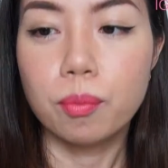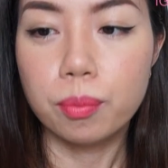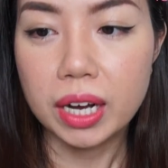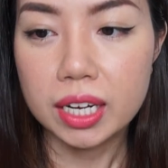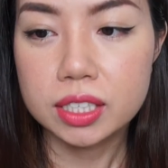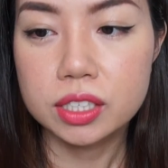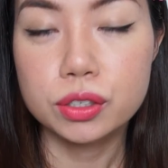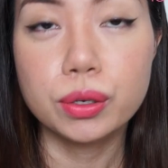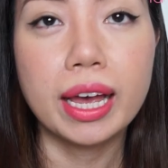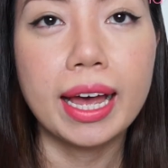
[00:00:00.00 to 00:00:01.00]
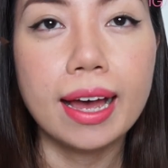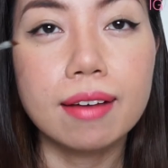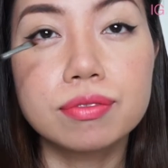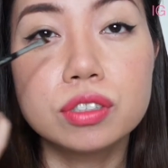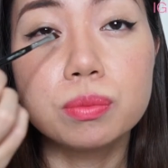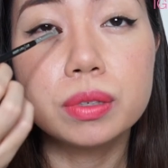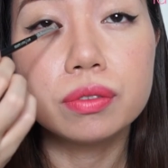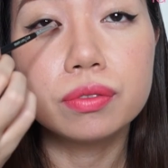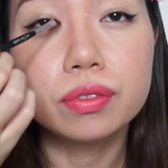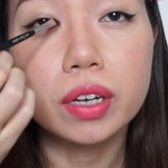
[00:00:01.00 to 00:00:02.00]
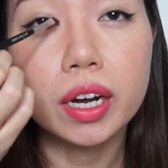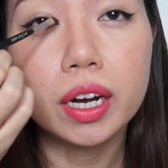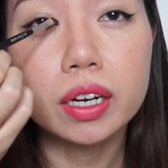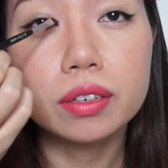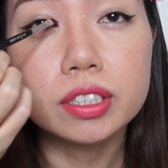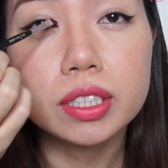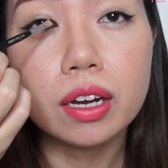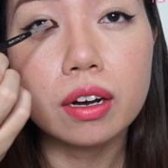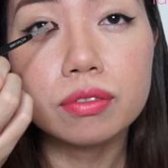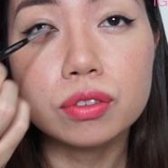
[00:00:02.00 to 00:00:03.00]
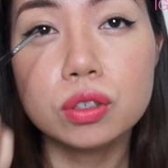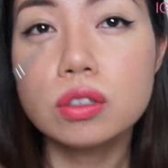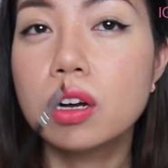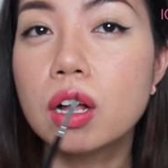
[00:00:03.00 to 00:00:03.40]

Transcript: but you have to be very careful